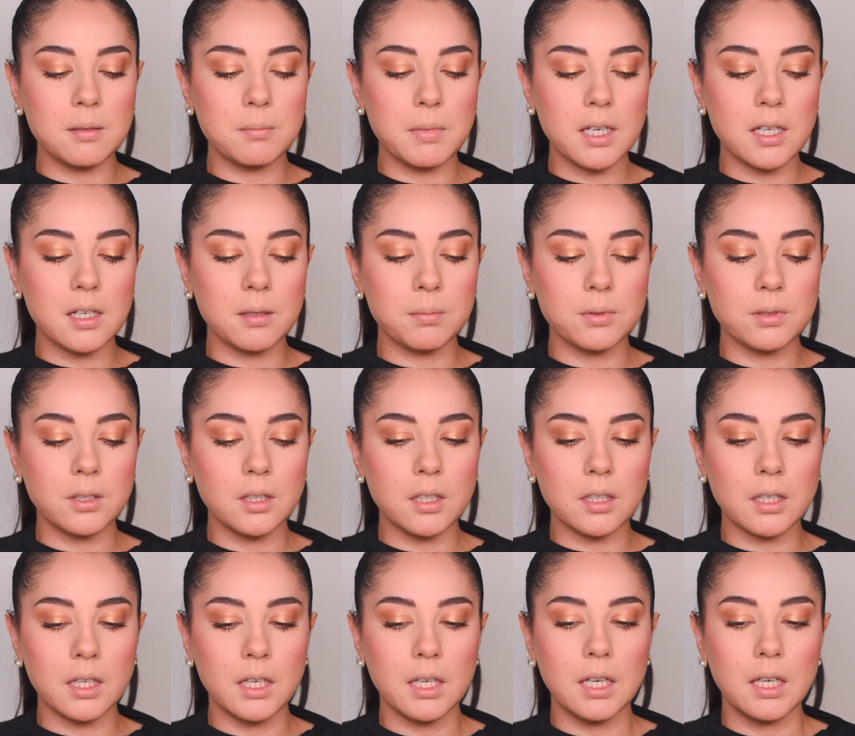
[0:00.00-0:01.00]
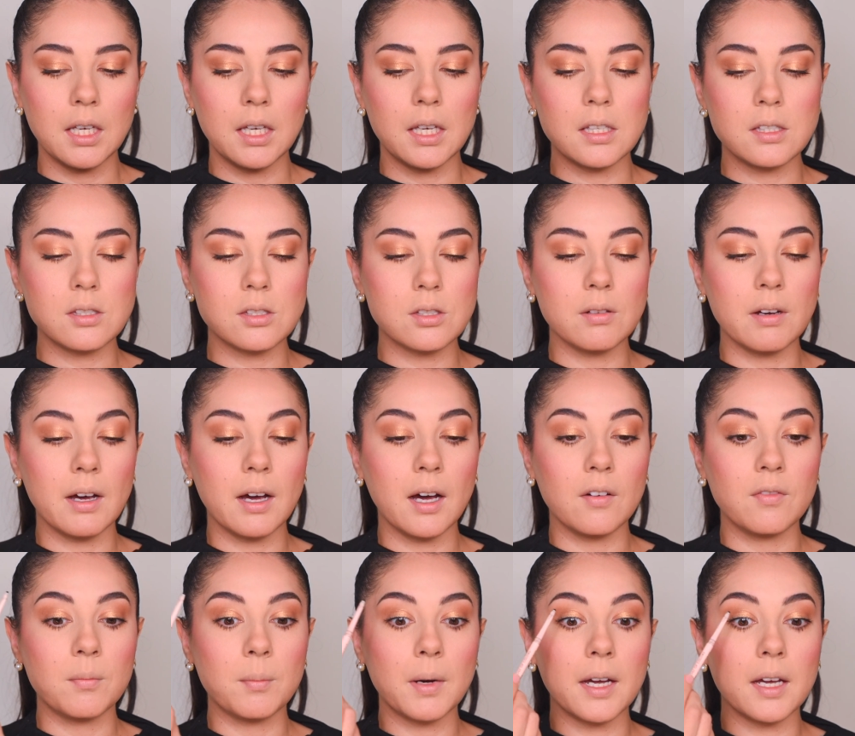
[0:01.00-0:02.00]
makeup look, is to
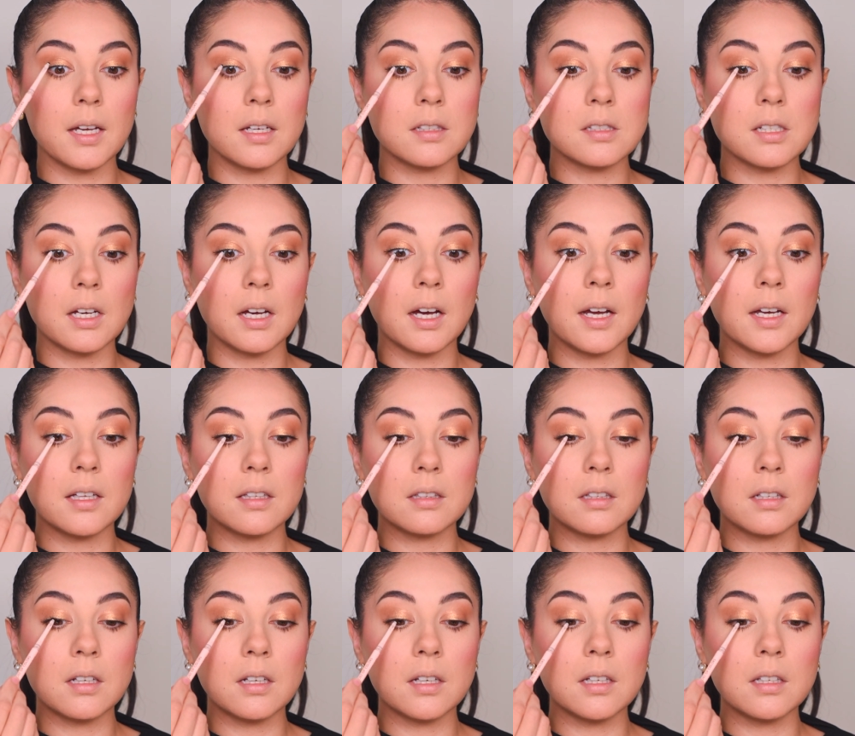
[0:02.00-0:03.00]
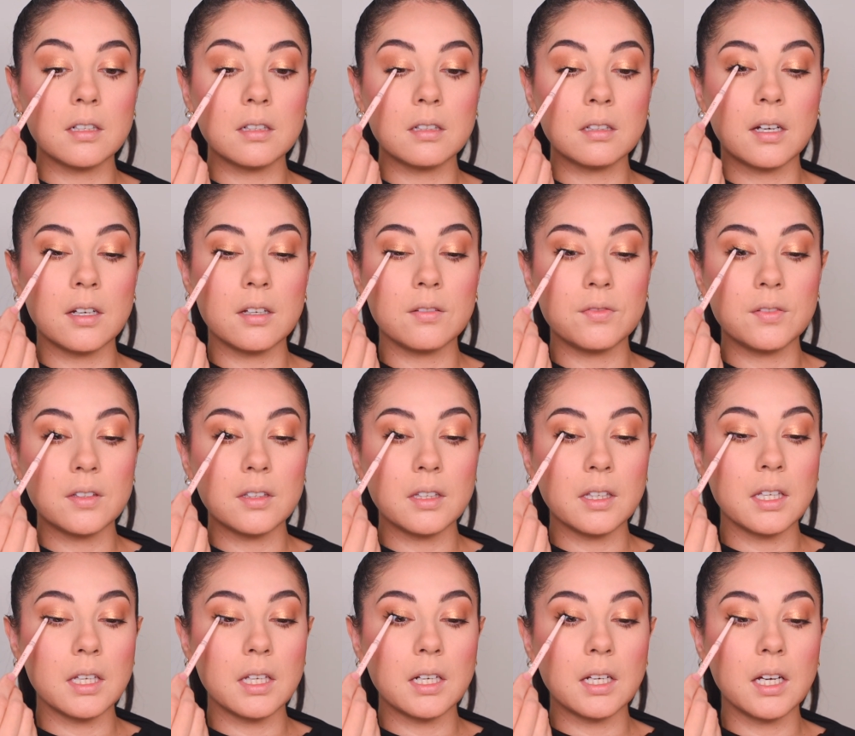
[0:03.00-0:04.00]
have my tight line. I feel like
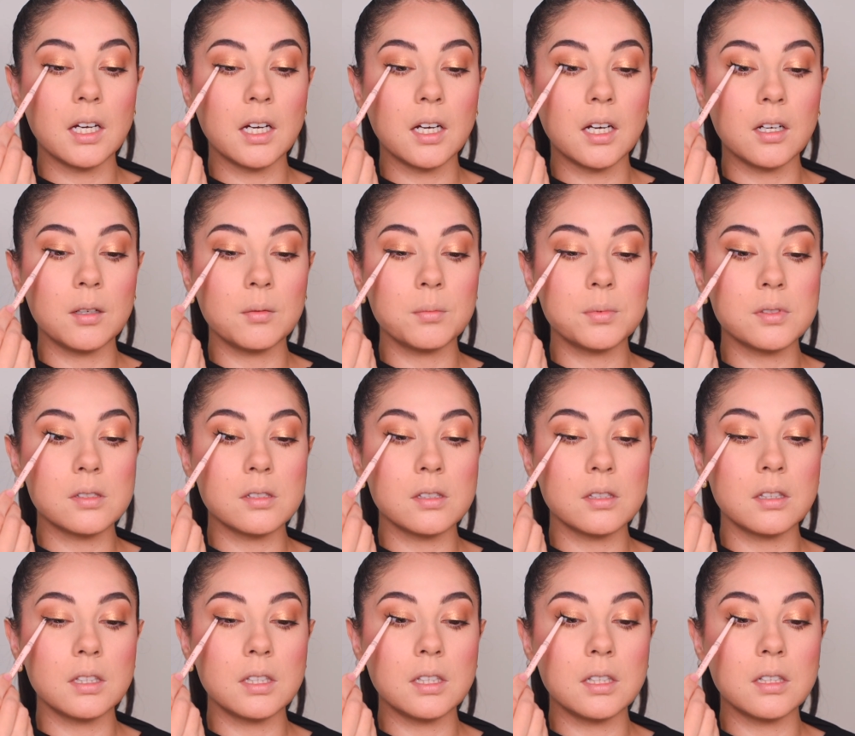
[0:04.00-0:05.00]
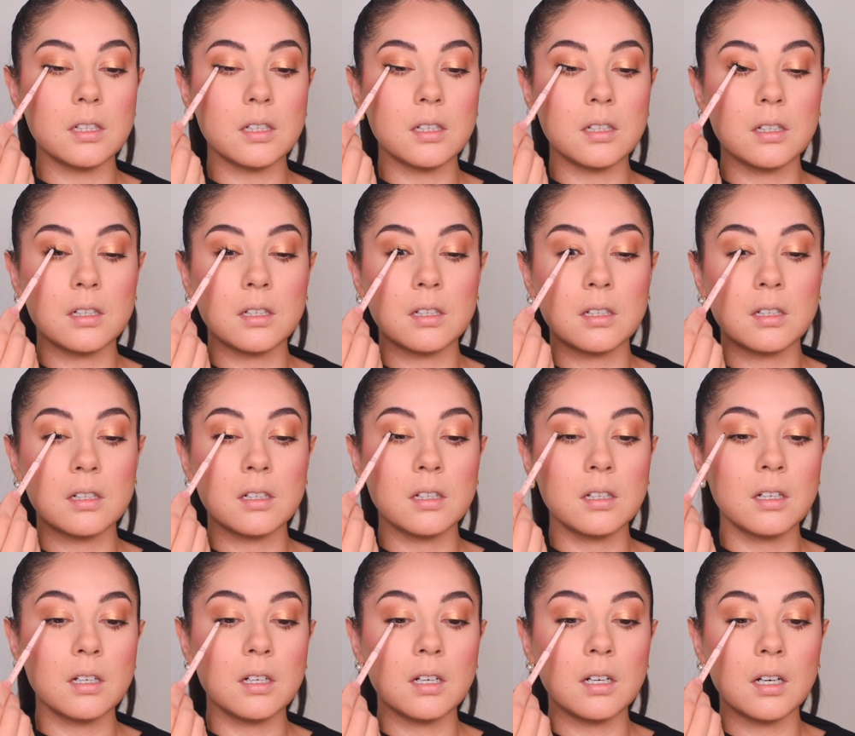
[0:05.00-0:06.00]
it helps the
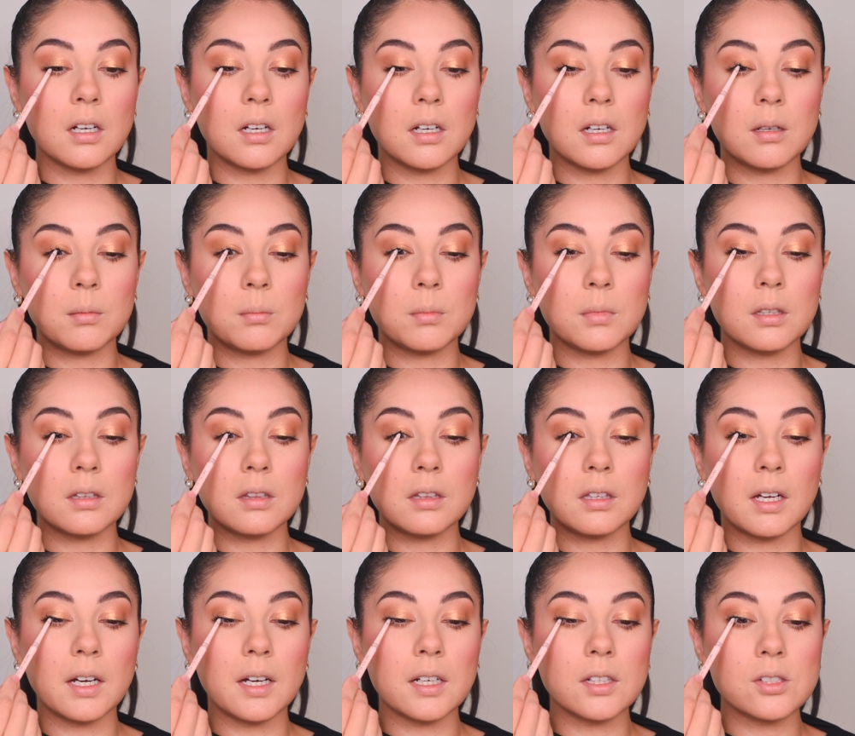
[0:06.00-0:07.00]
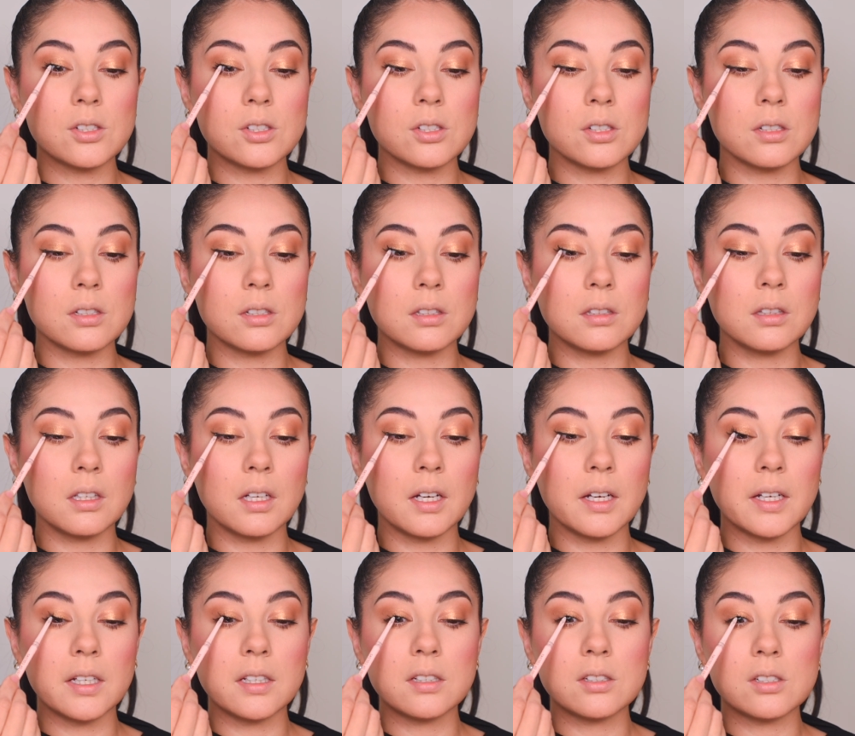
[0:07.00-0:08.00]
lash
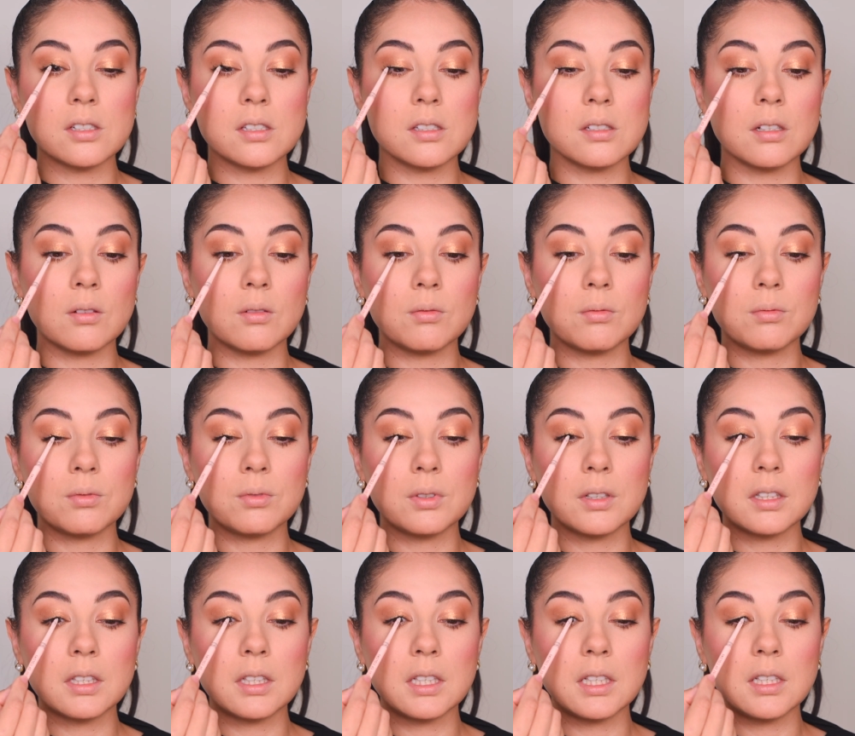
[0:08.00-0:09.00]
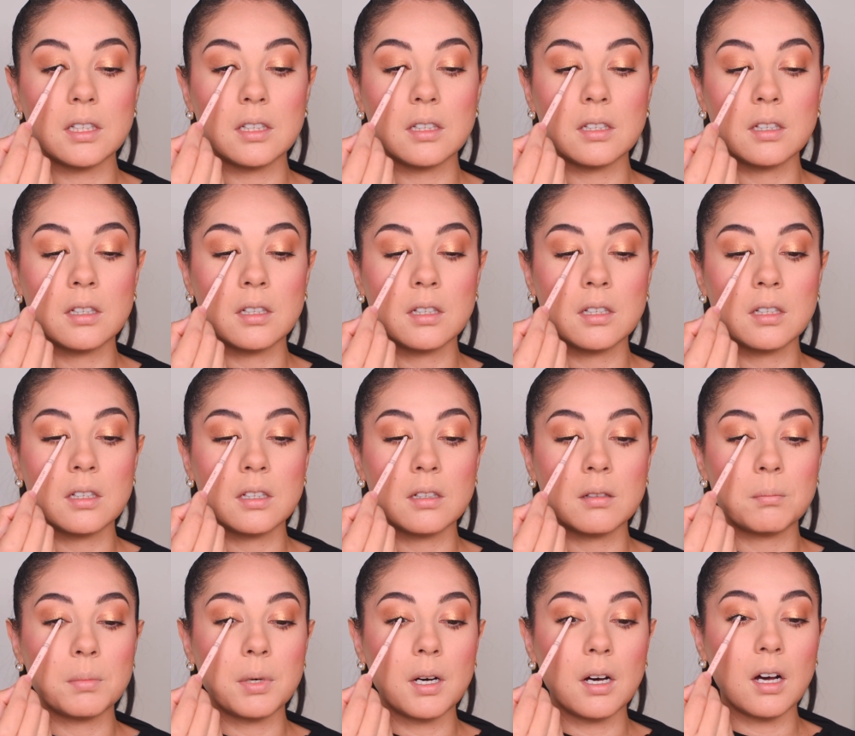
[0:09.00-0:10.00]
line just really
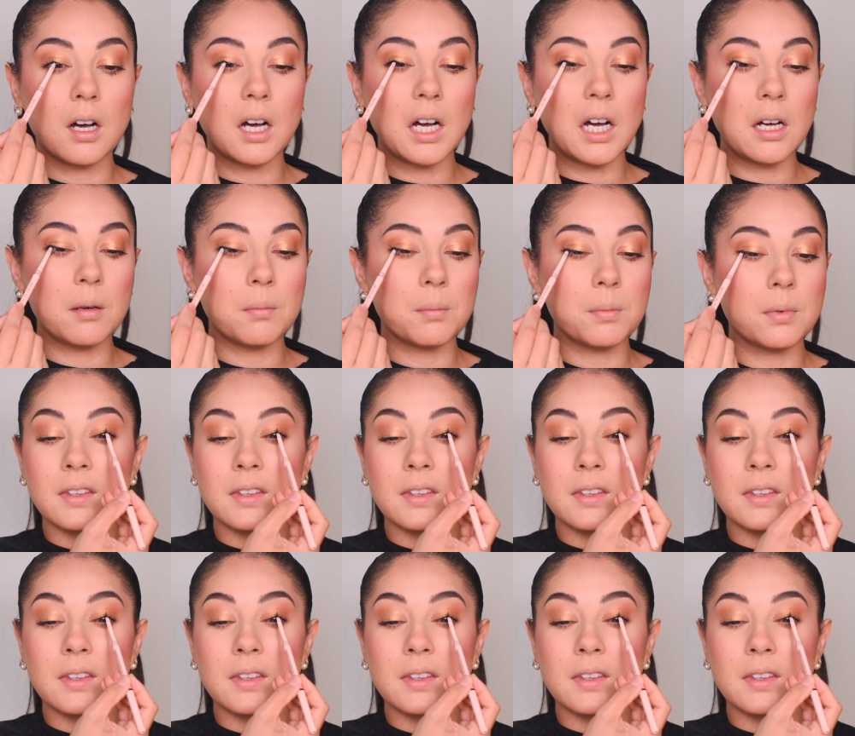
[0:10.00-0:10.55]
pop.